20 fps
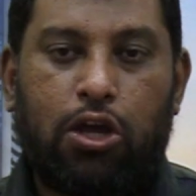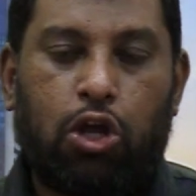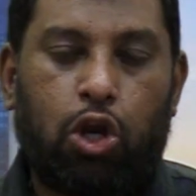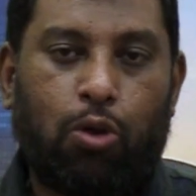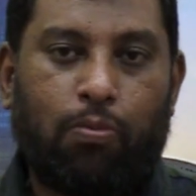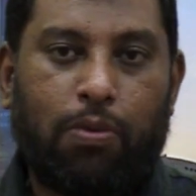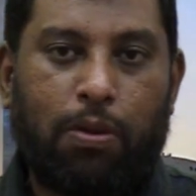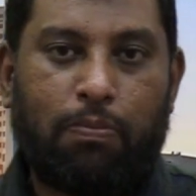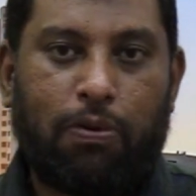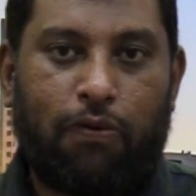
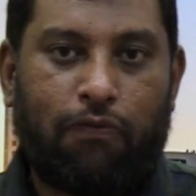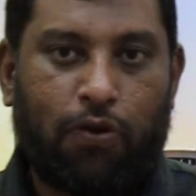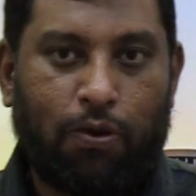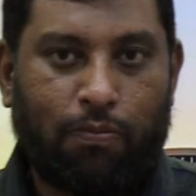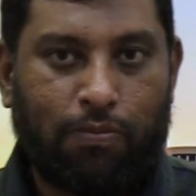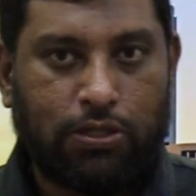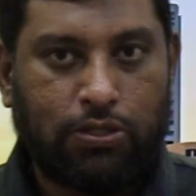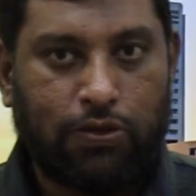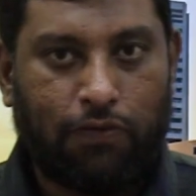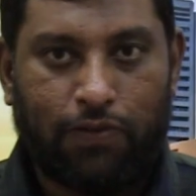economic
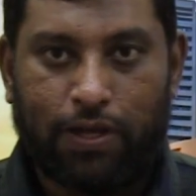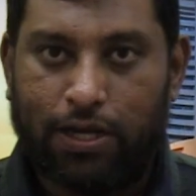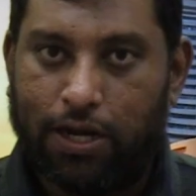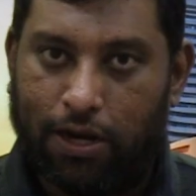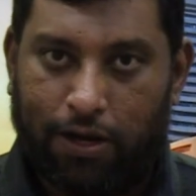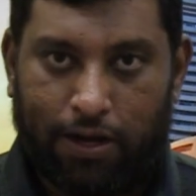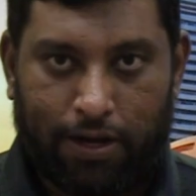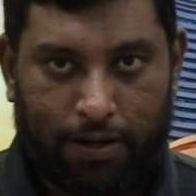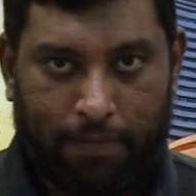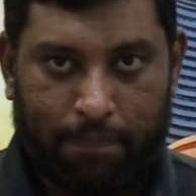performance of the
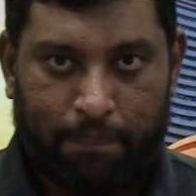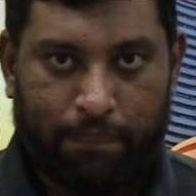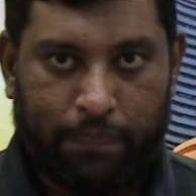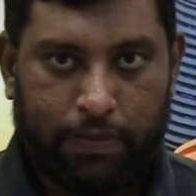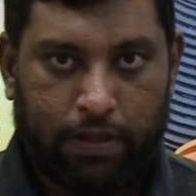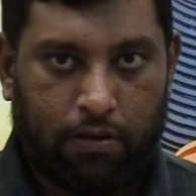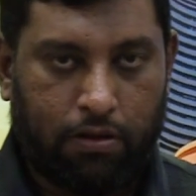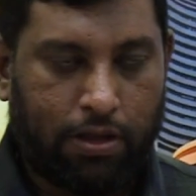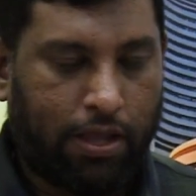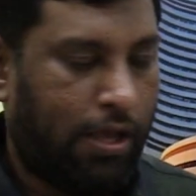country.
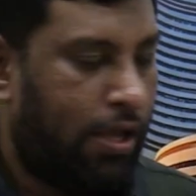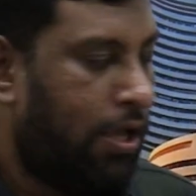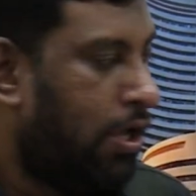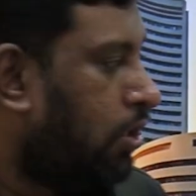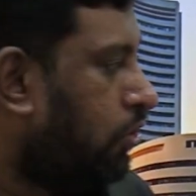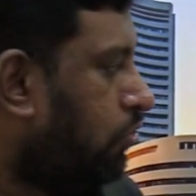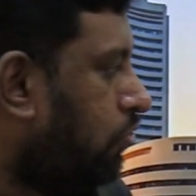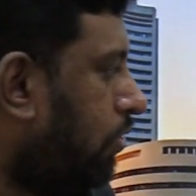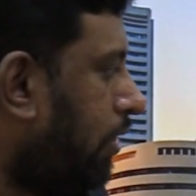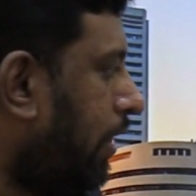Okay,
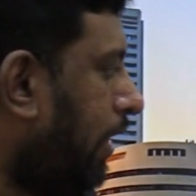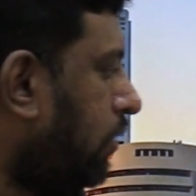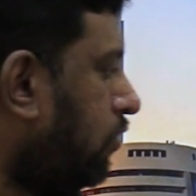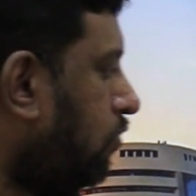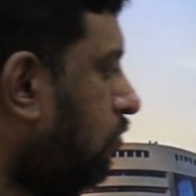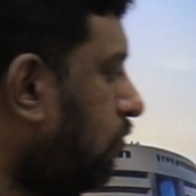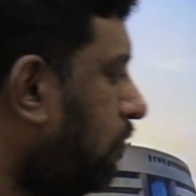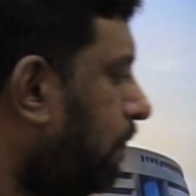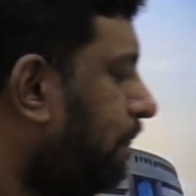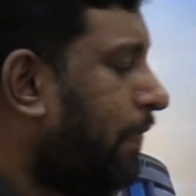so these
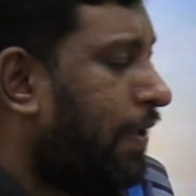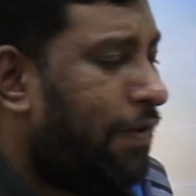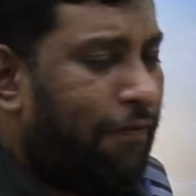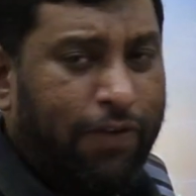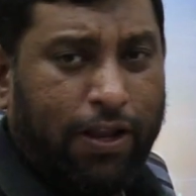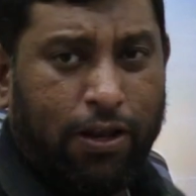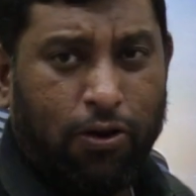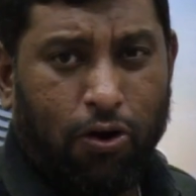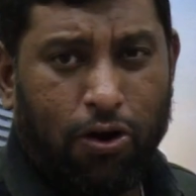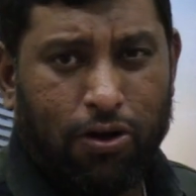two
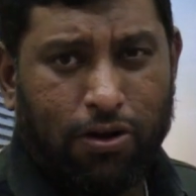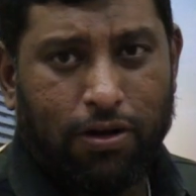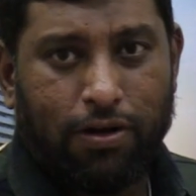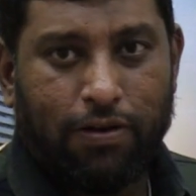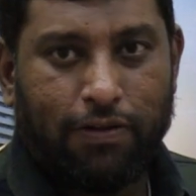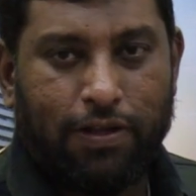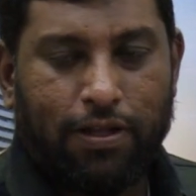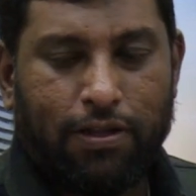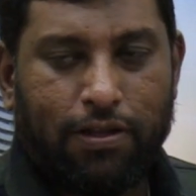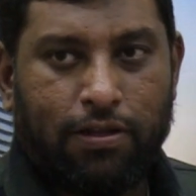will not,